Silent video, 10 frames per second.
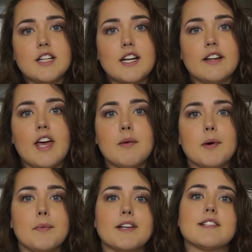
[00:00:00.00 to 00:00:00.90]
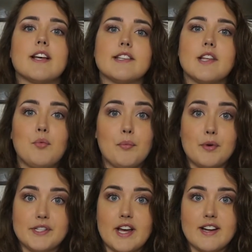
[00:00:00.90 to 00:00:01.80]
and it came up as less than
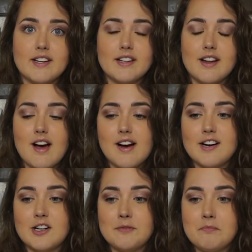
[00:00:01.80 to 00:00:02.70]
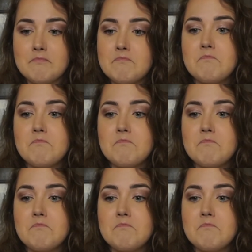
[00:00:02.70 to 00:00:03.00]
1%.